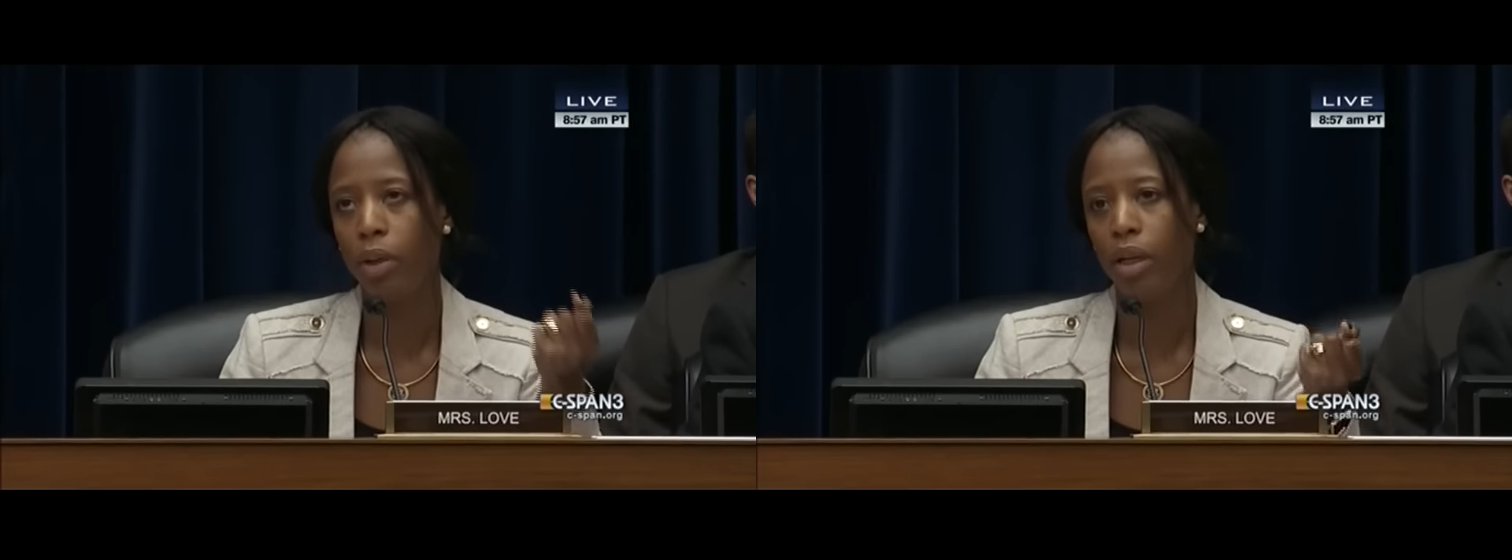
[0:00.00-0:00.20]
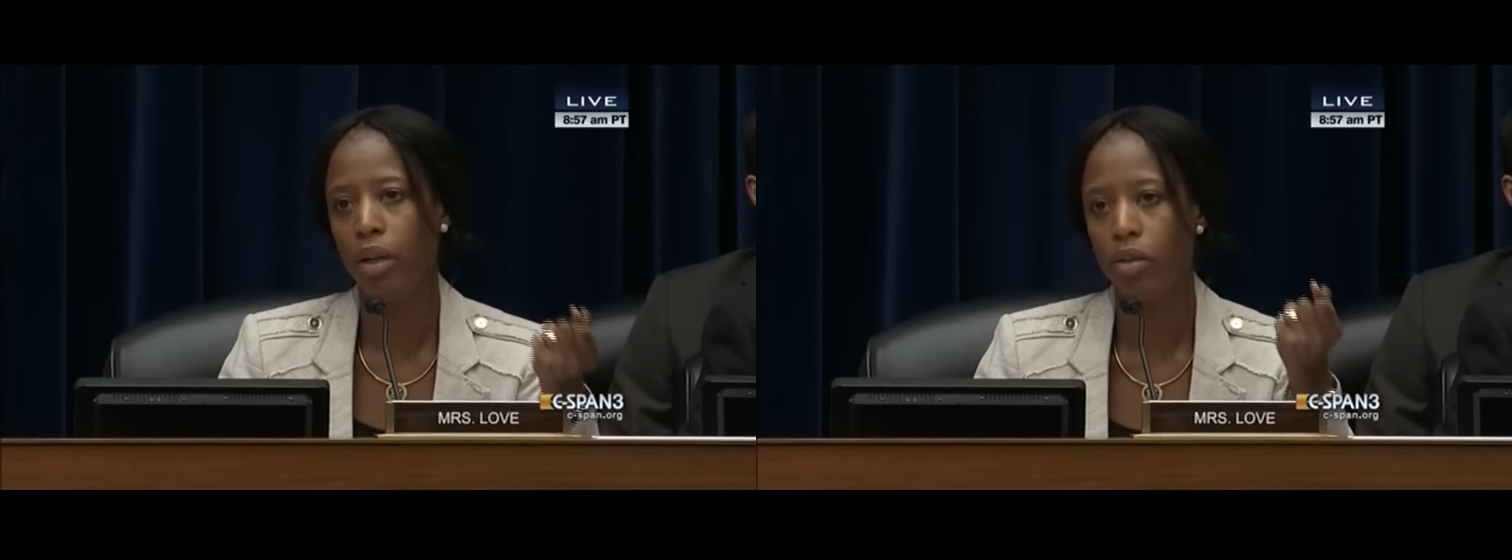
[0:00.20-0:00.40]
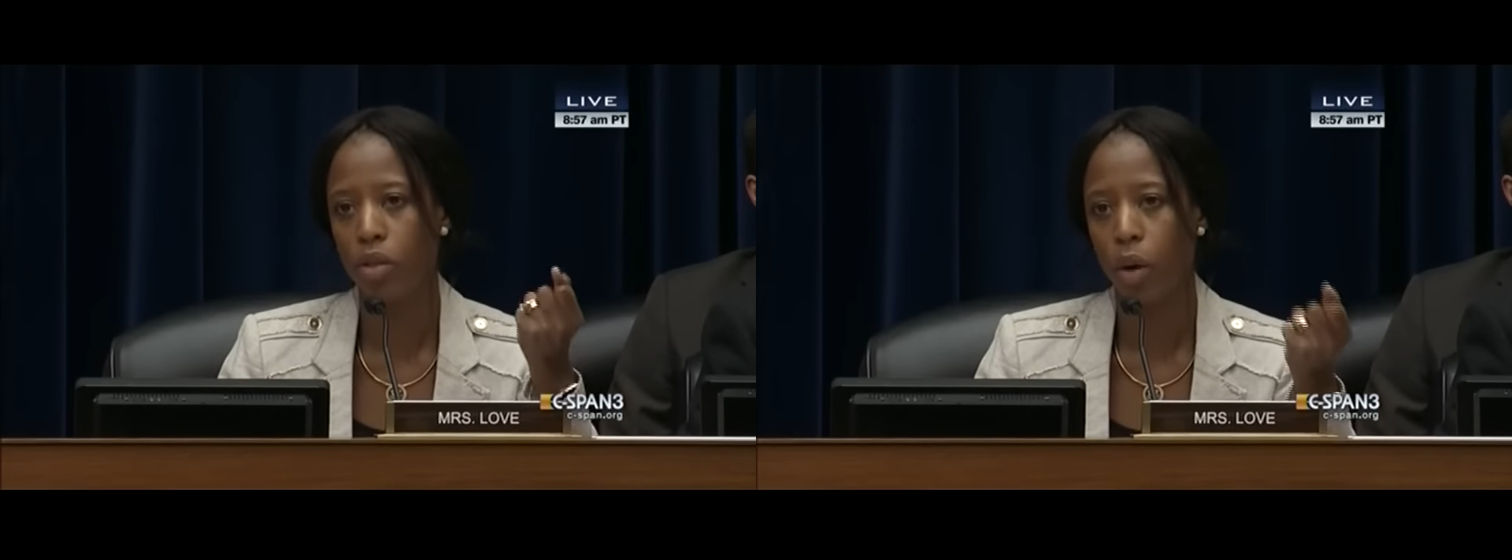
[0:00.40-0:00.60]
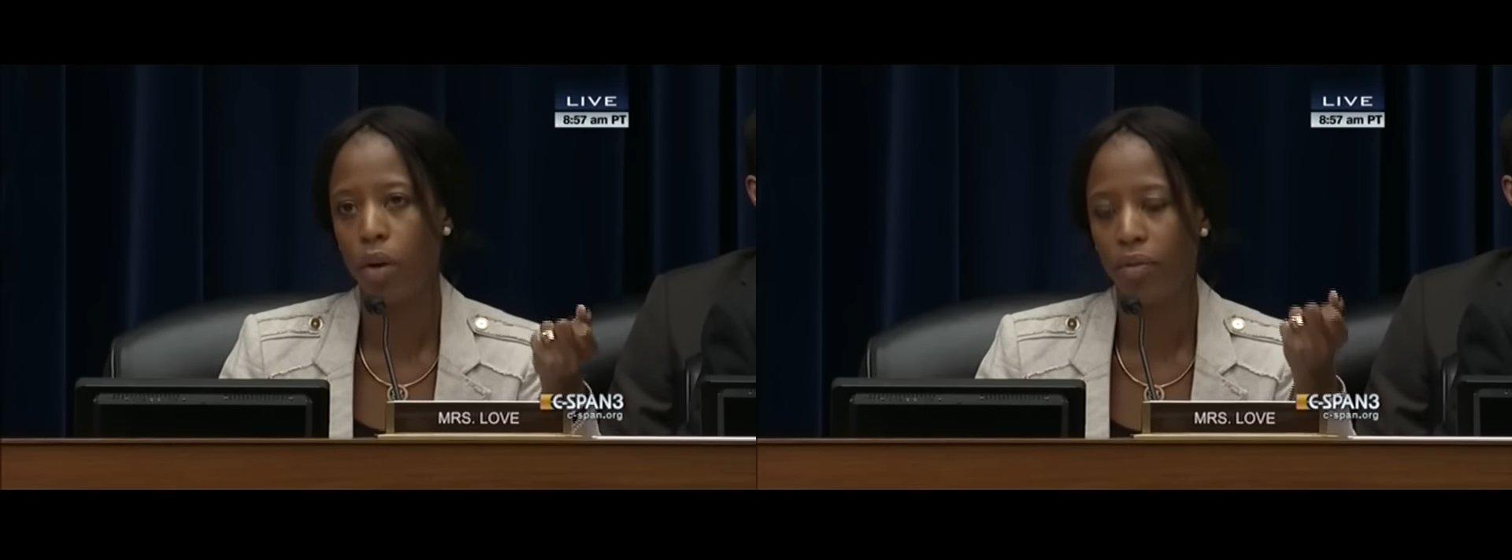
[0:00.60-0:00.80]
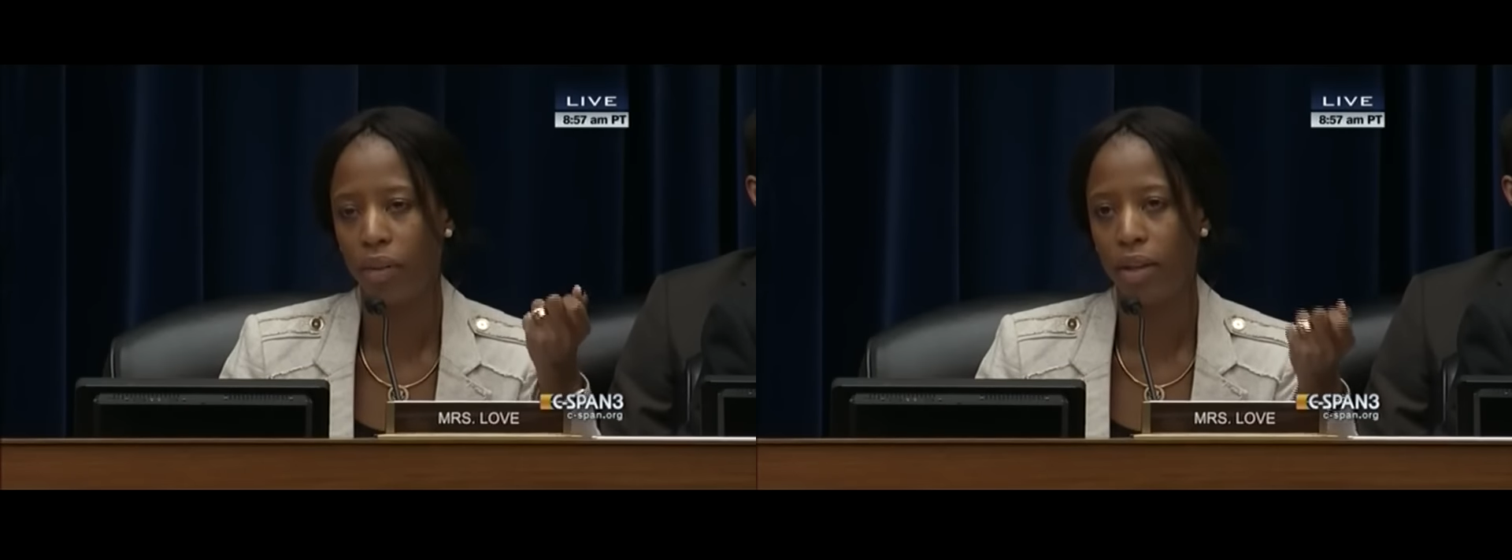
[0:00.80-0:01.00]
be
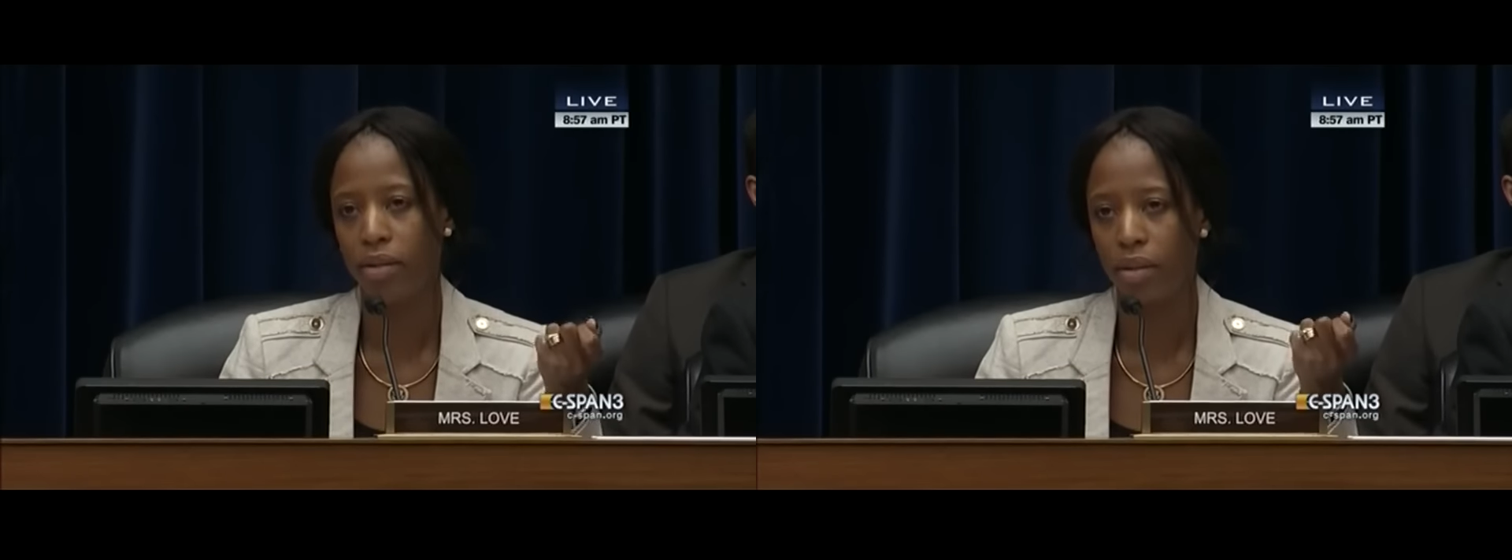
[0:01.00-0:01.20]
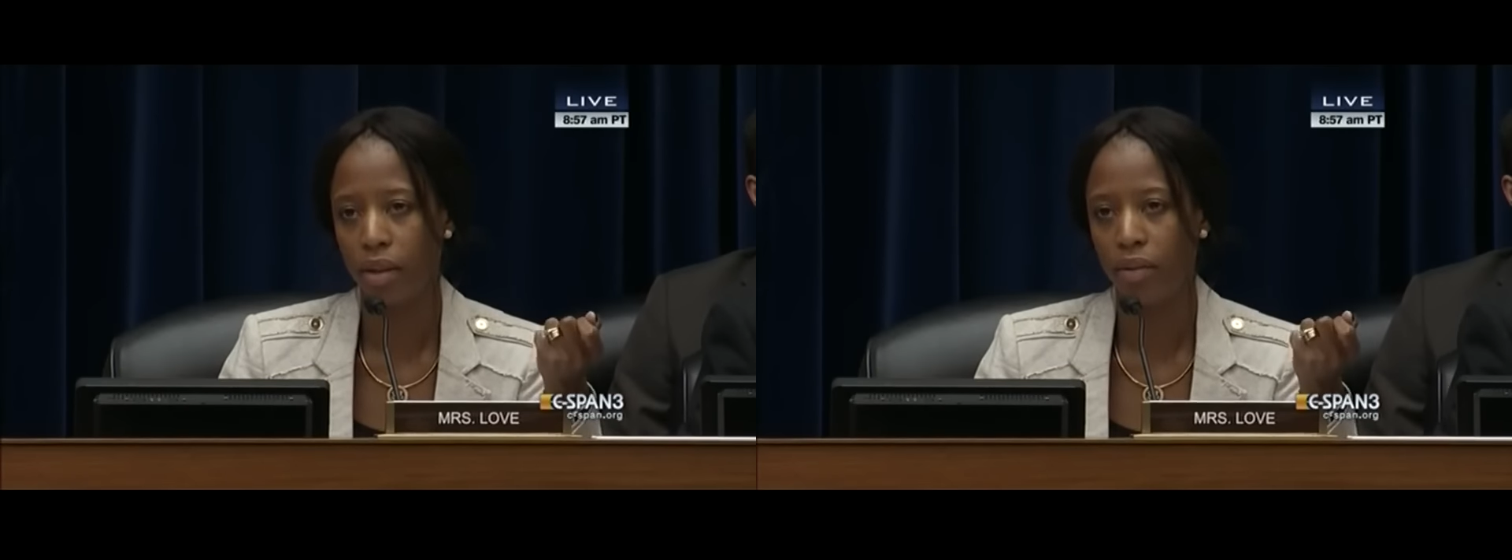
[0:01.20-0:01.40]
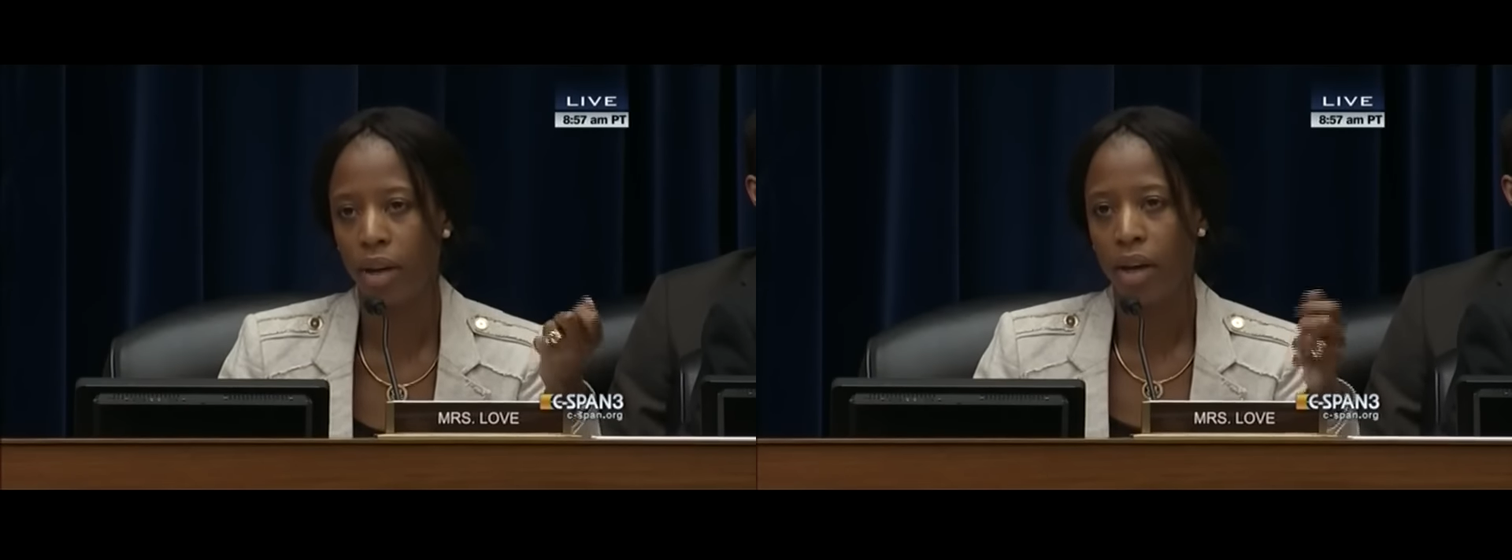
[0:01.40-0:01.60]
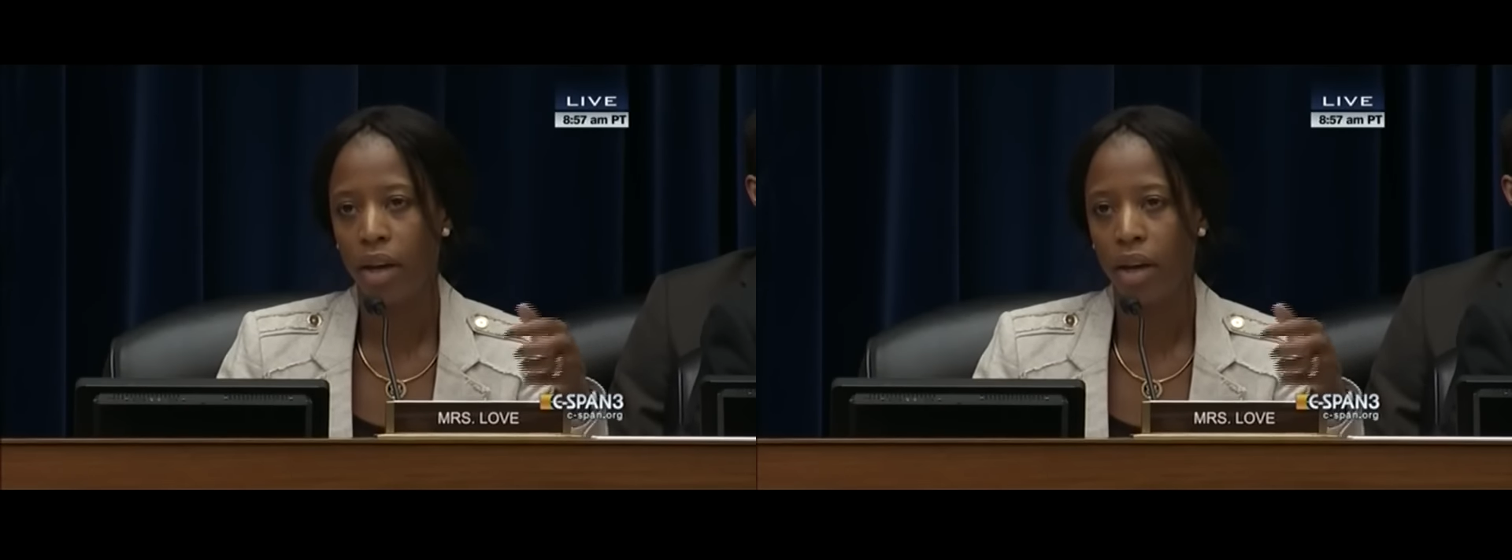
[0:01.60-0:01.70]
so offensive